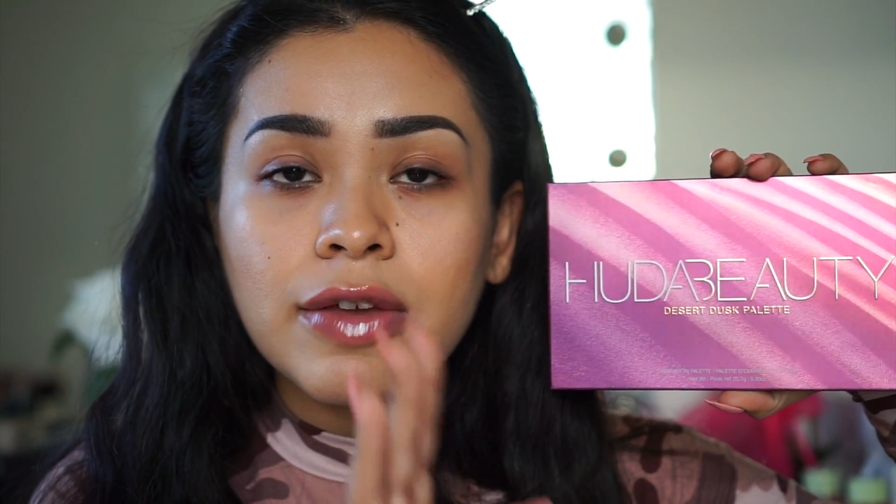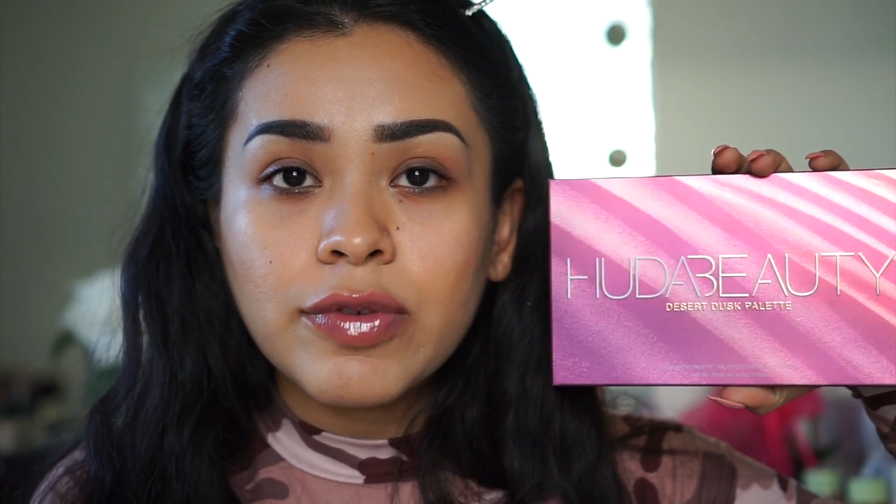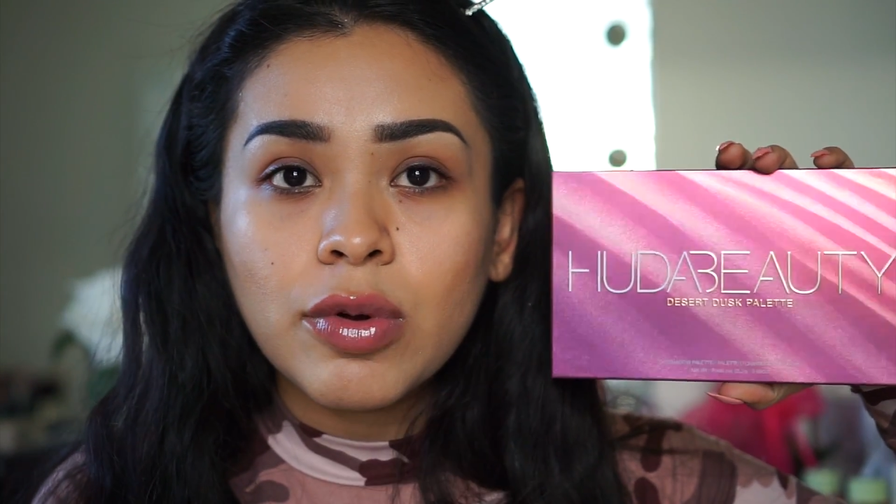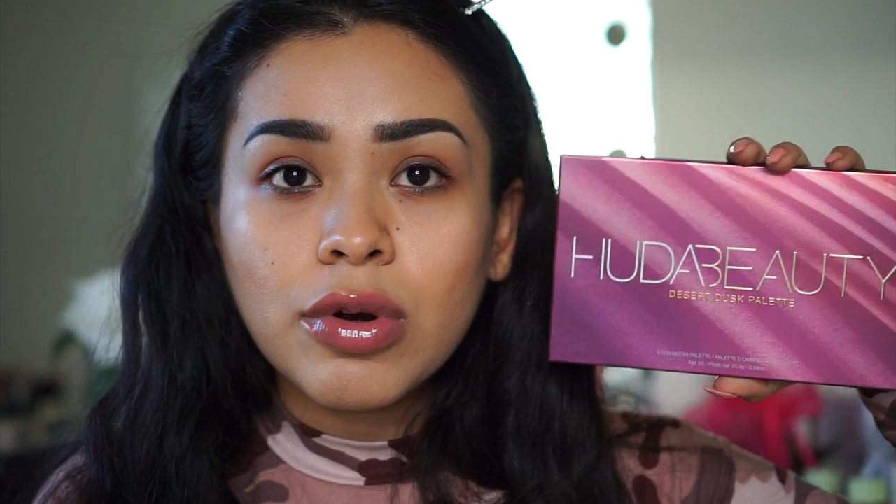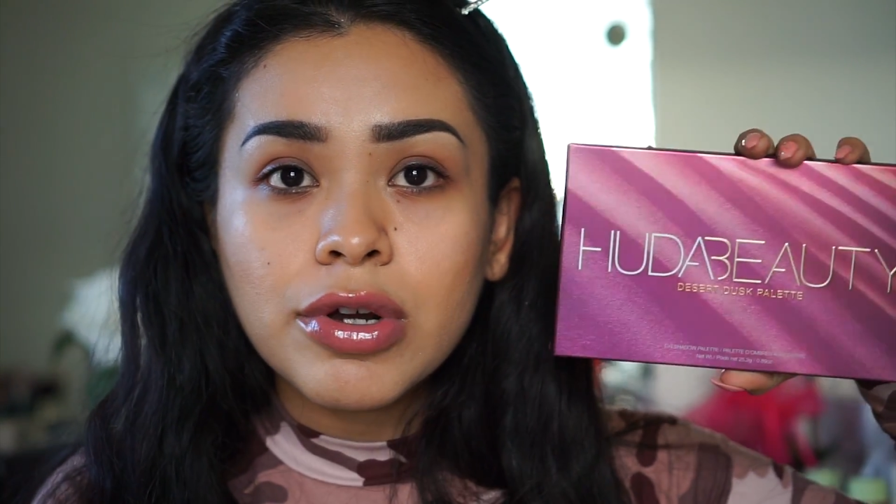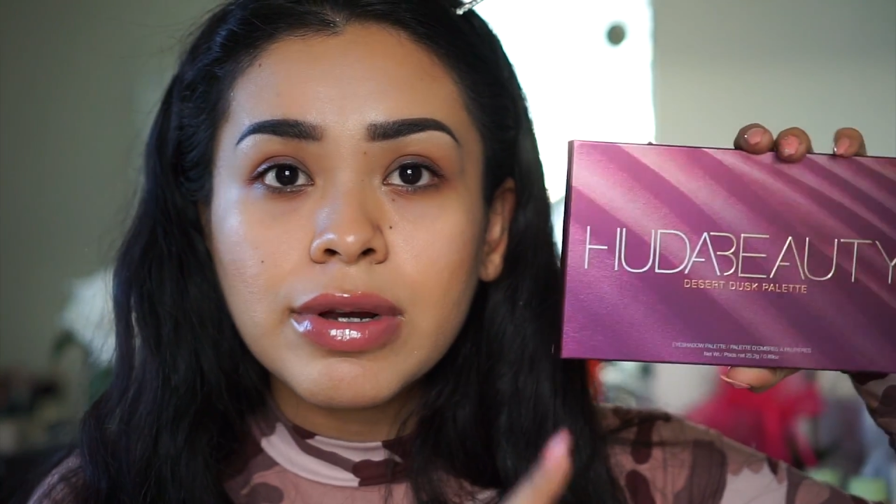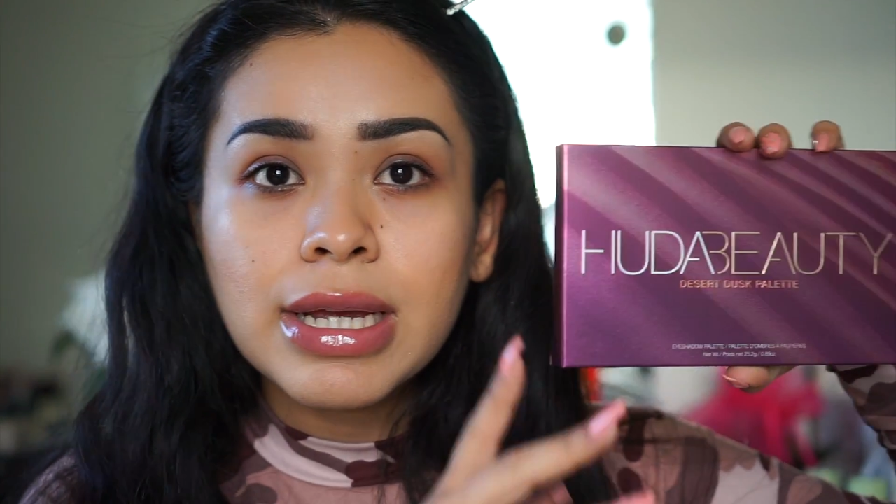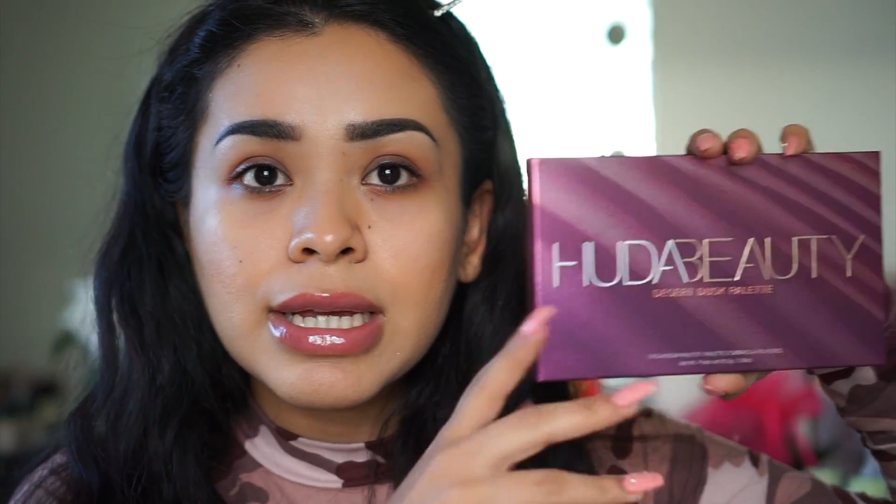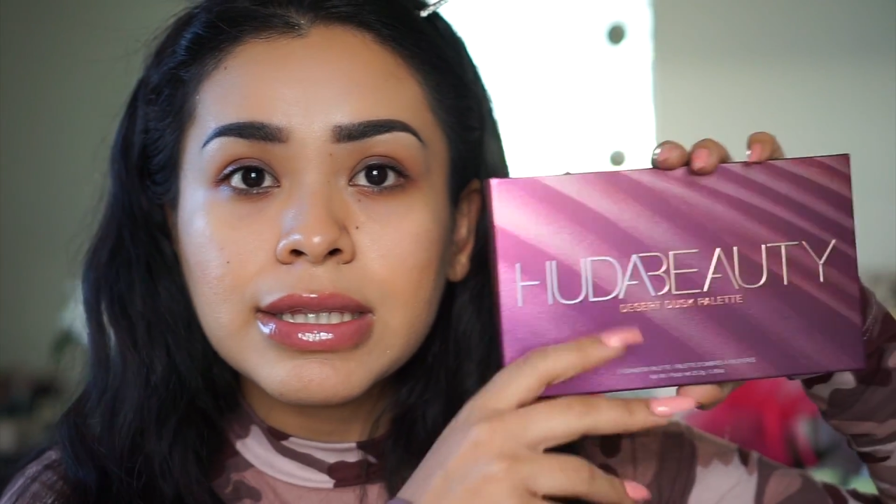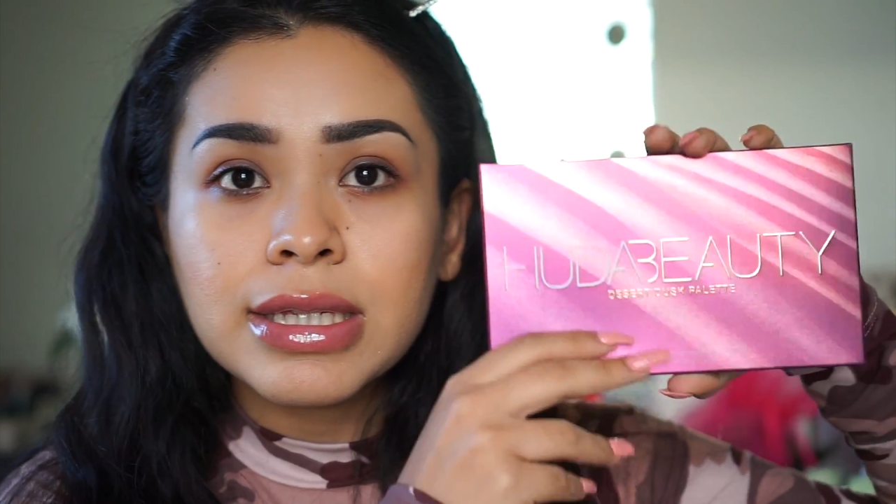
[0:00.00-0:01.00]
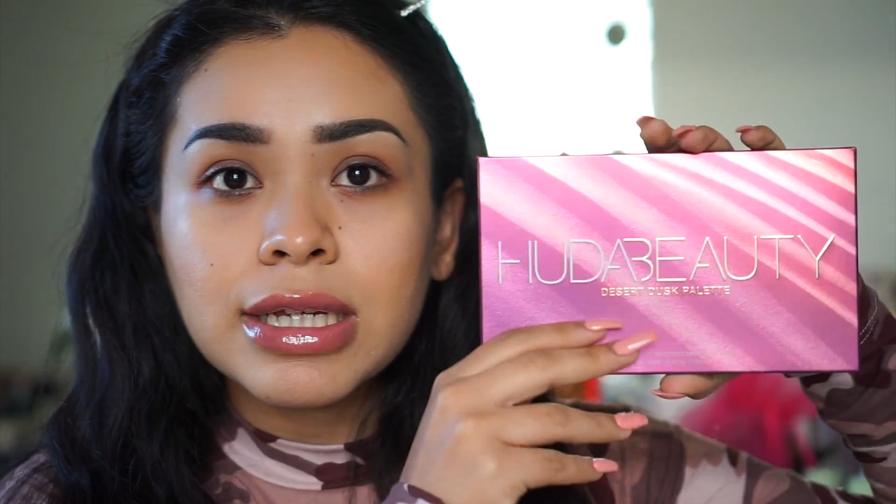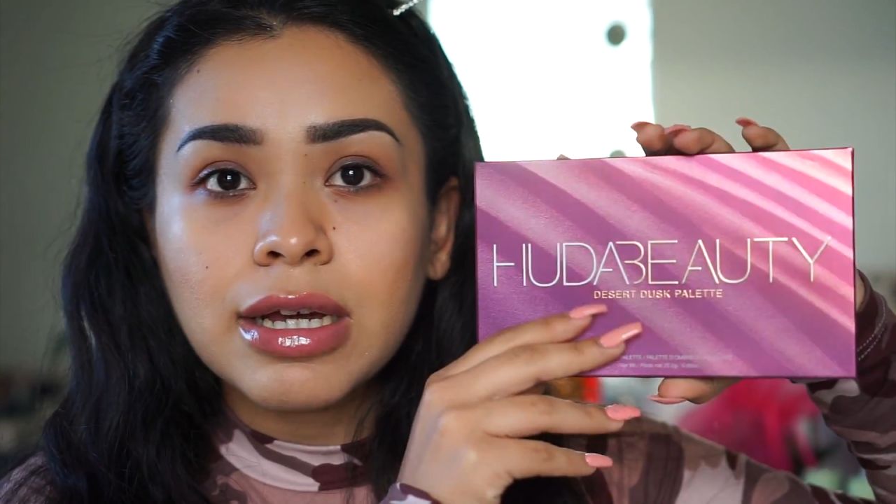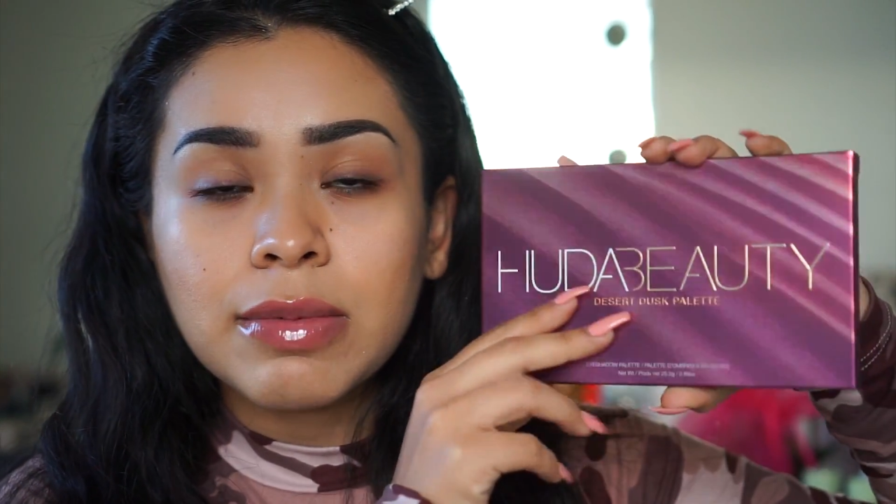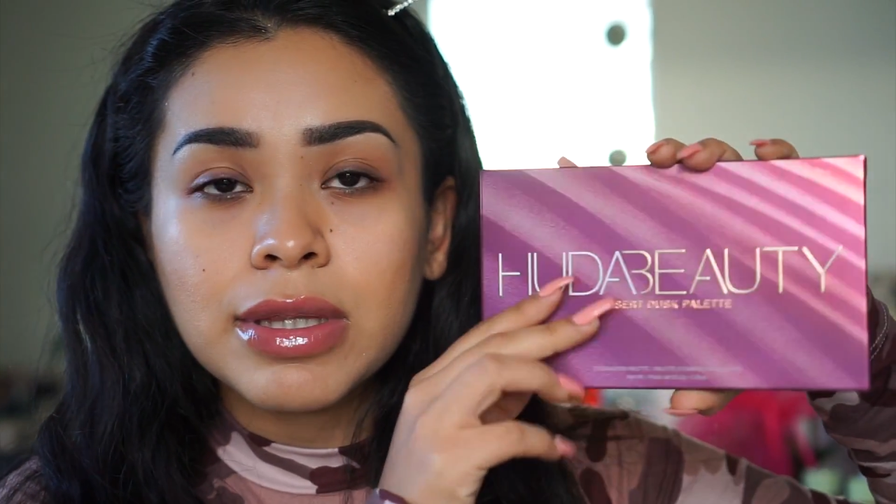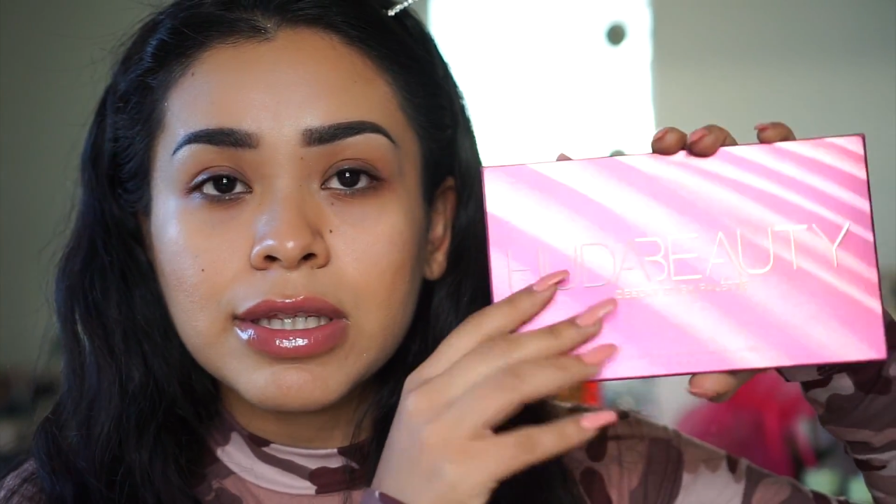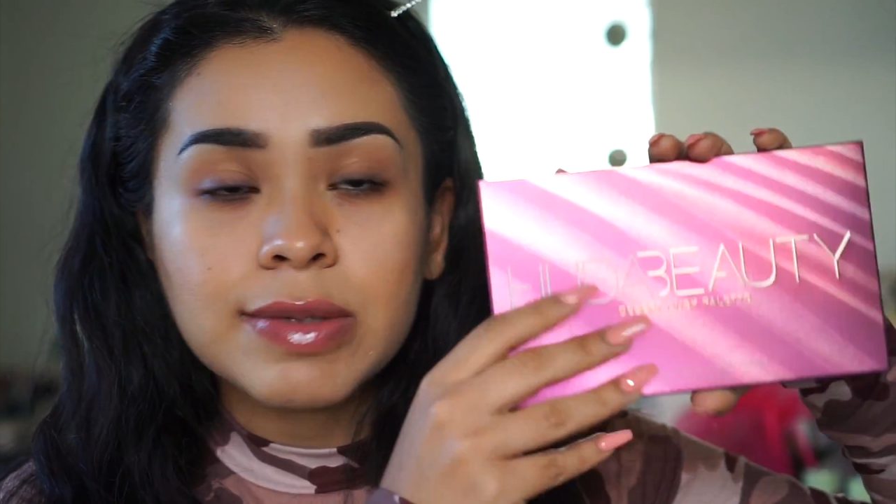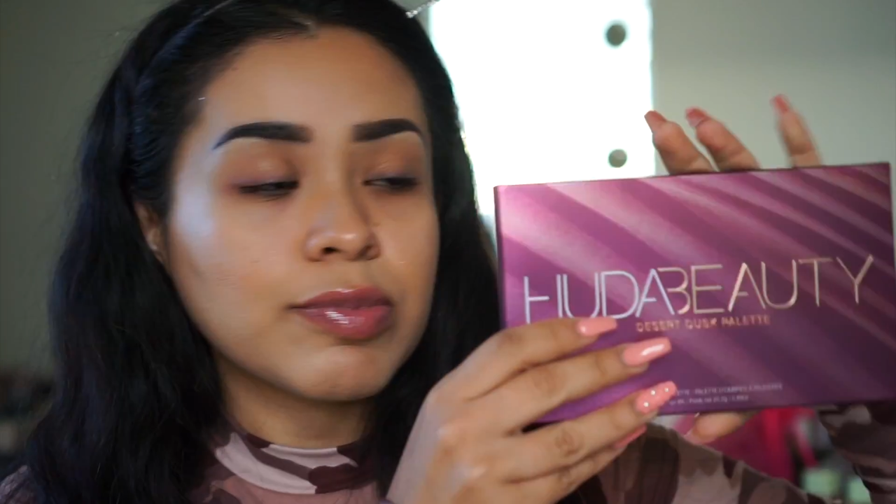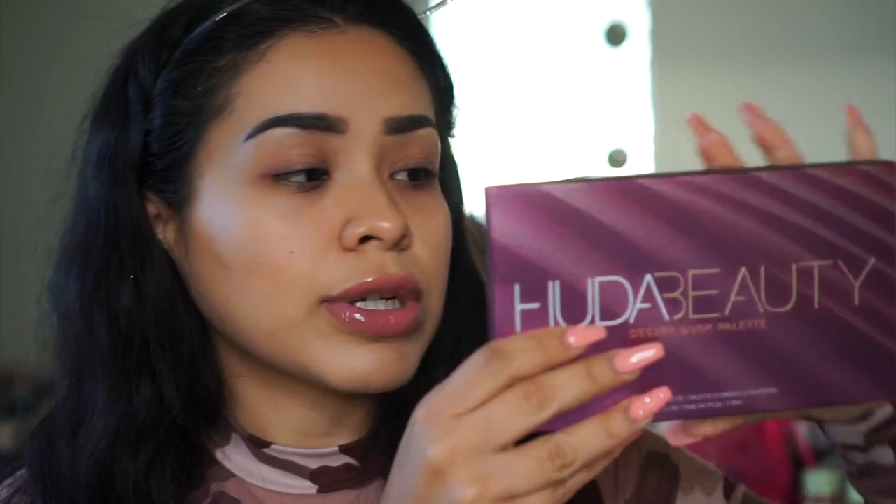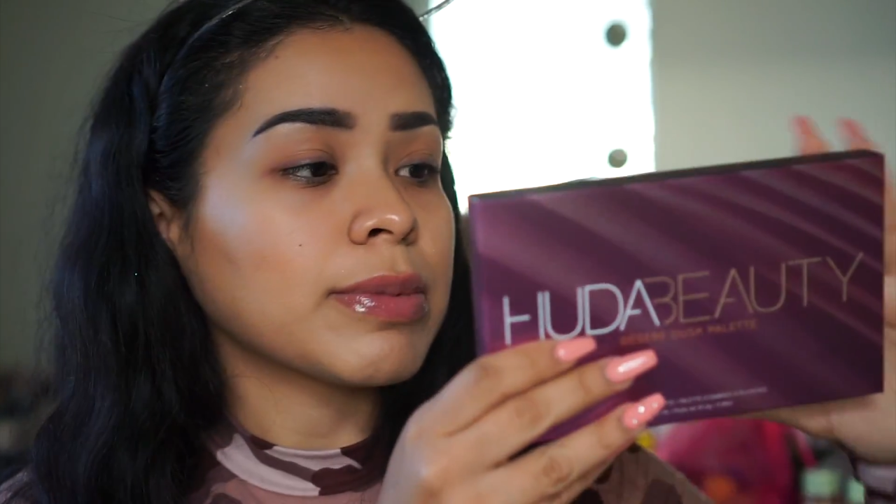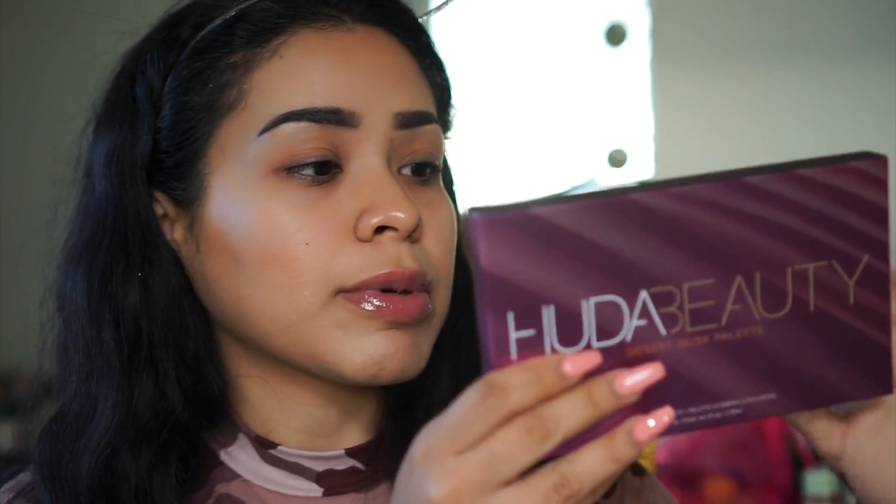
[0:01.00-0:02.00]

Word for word: if you order it, it's gonna come in this pretty